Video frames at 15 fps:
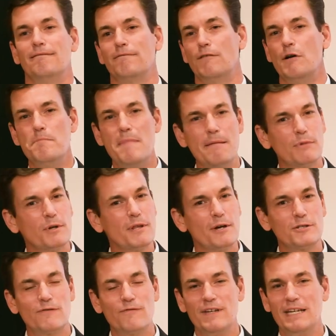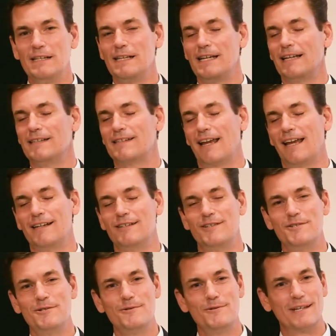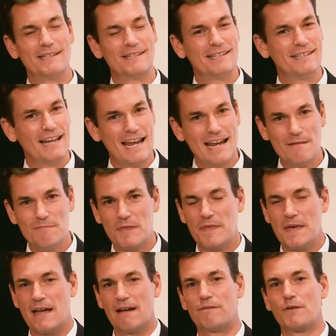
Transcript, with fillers: Remember those feelings and do the same thing